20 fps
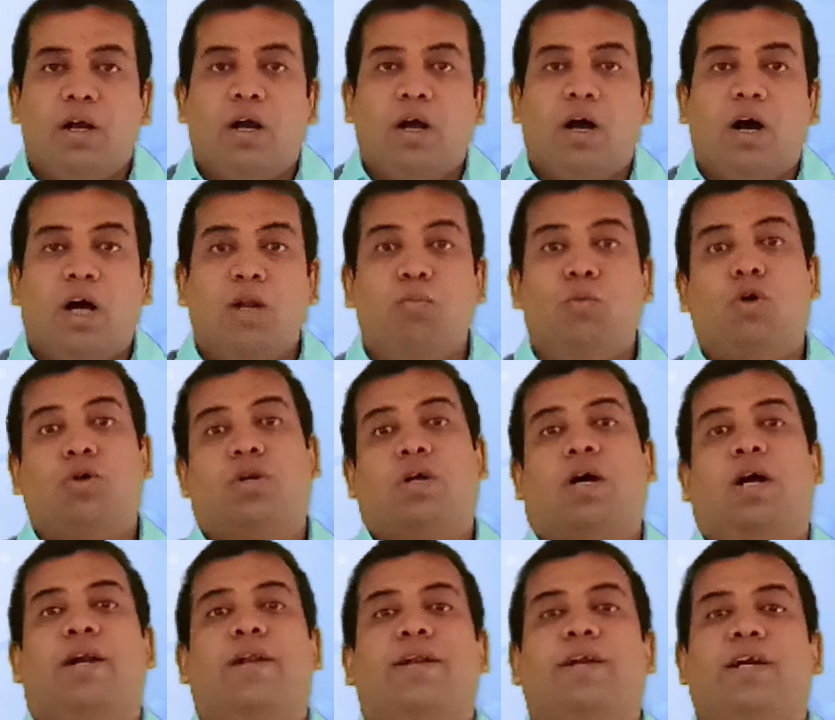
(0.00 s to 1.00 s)
Almost
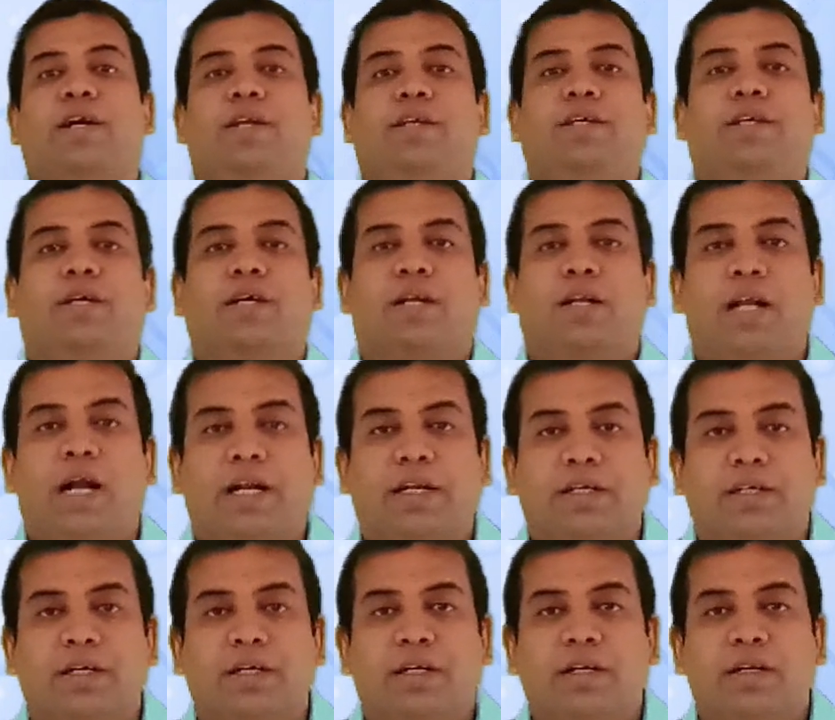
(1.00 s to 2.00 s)
100 years
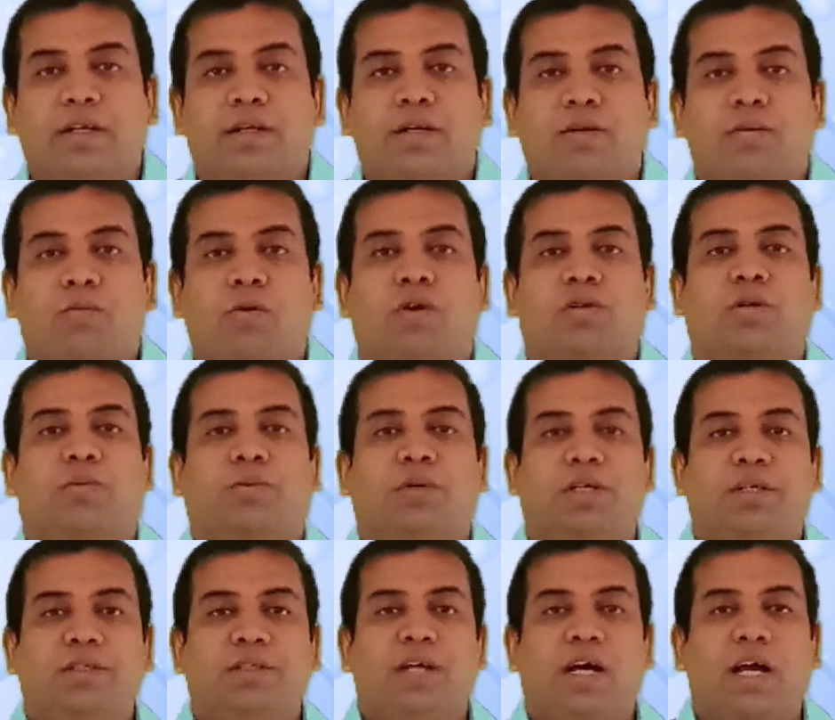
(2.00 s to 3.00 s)
later, for the
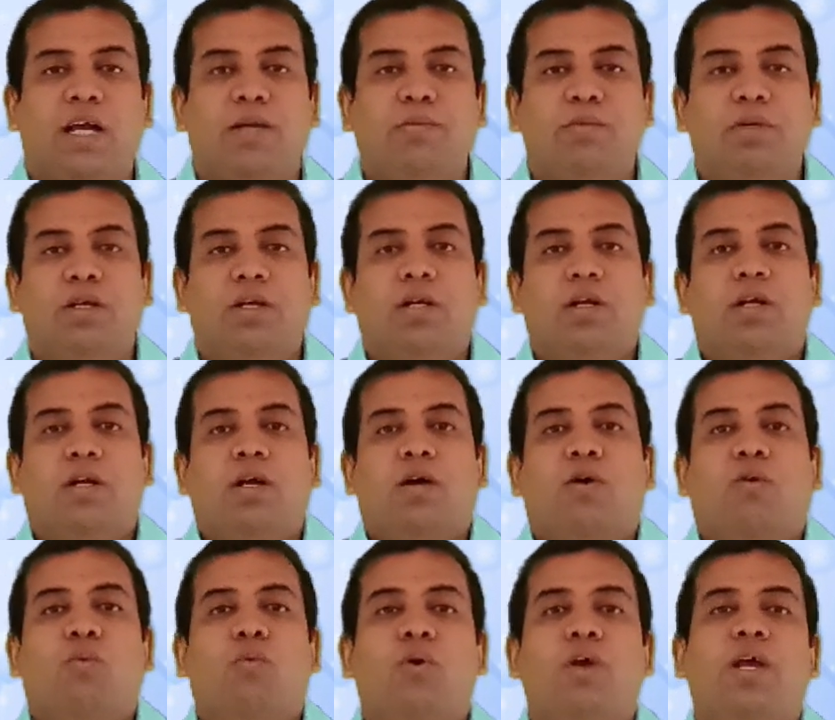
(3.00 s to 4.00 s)
first time,
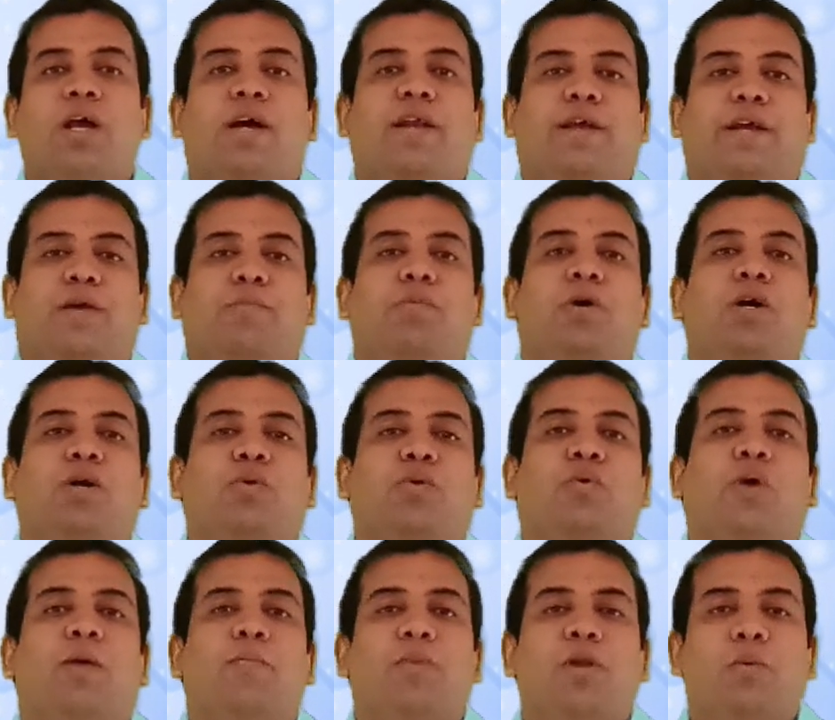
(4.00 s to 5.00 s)
we are able to
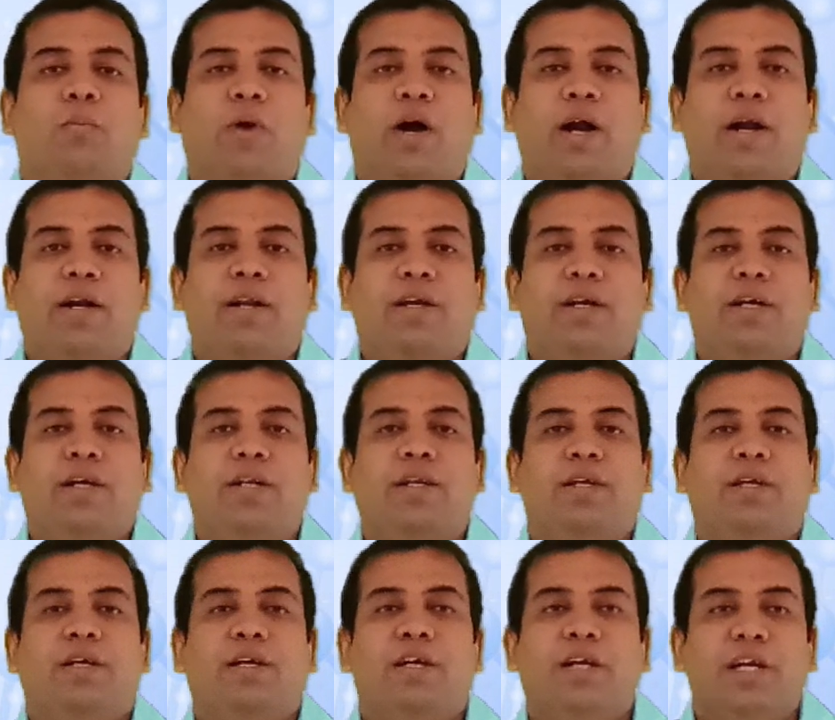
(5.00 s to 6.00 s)
amplify it
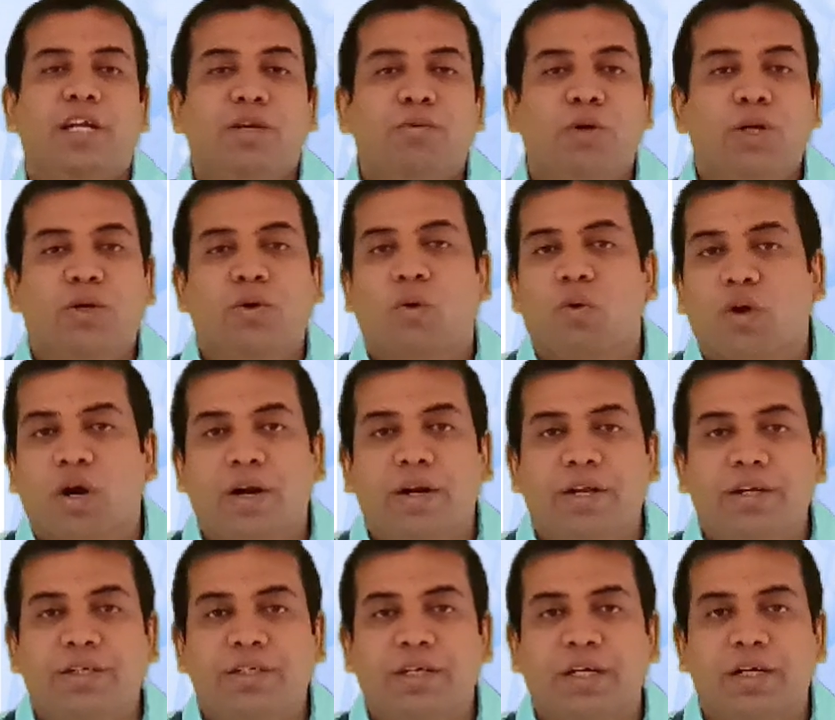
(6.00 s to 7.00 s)
in vitro
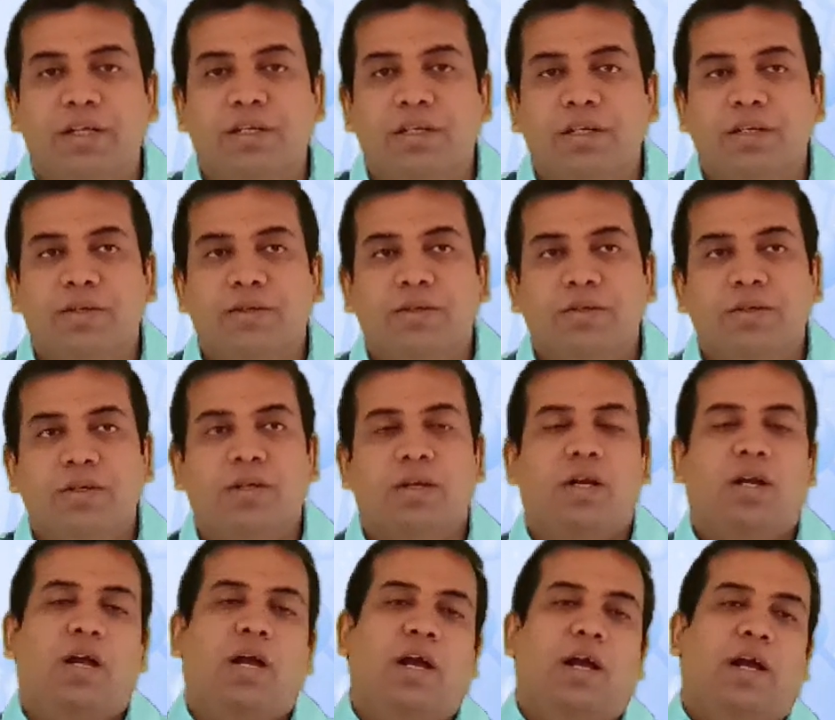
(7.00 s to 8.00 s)
condition.
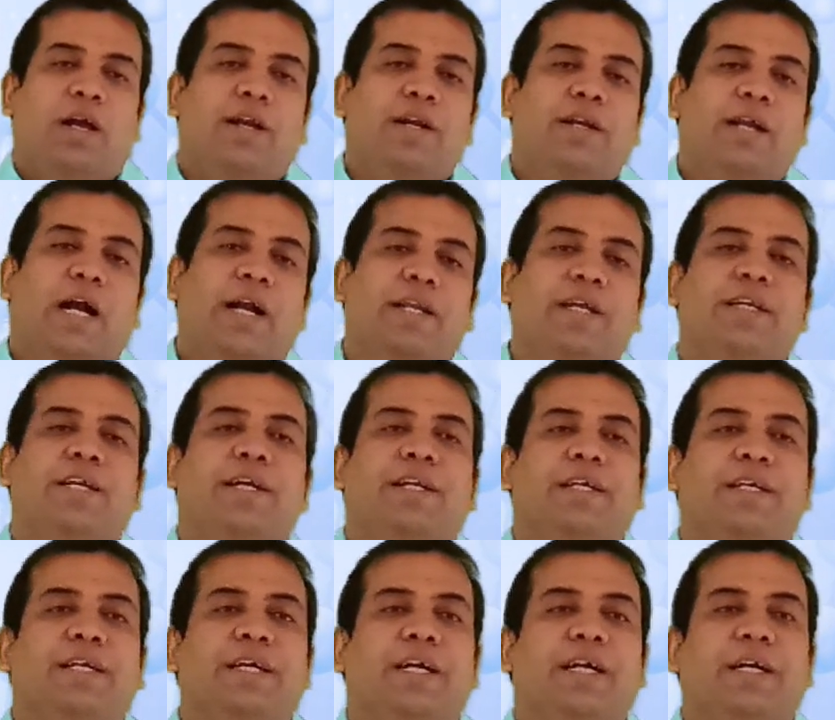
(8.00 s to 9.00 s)
In
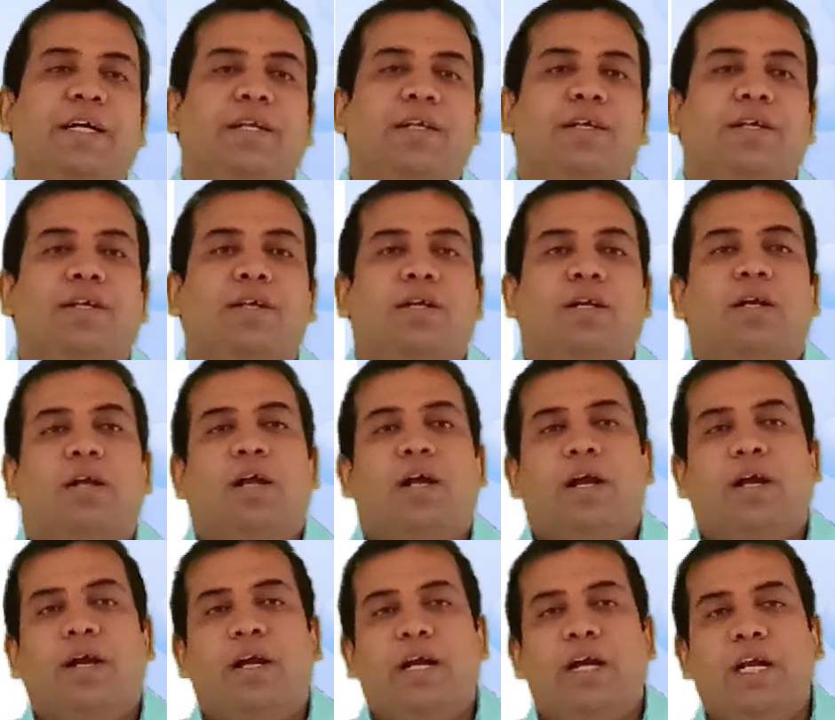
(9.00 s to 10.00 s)
1988,
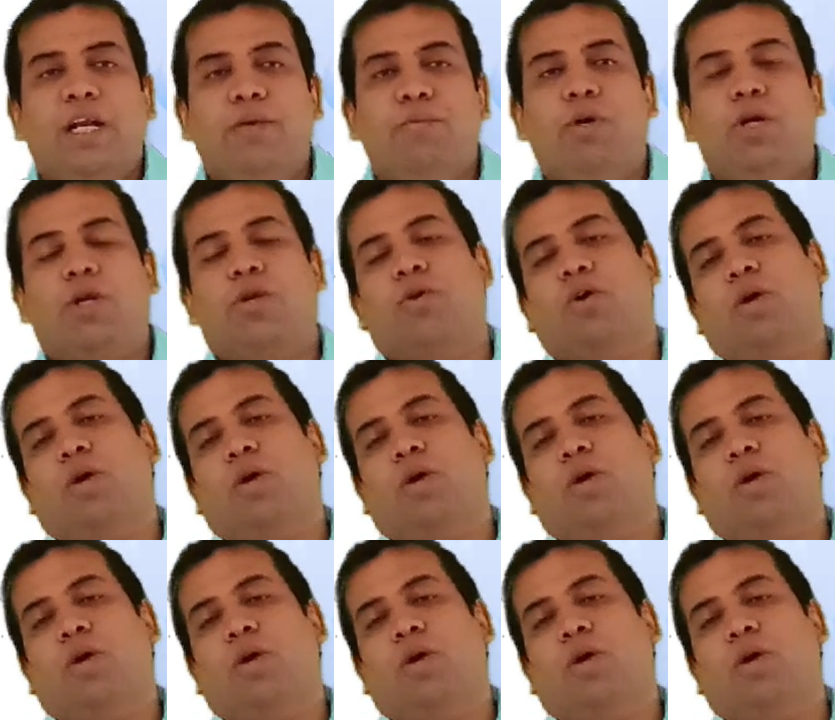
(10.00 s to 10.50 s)
in vitro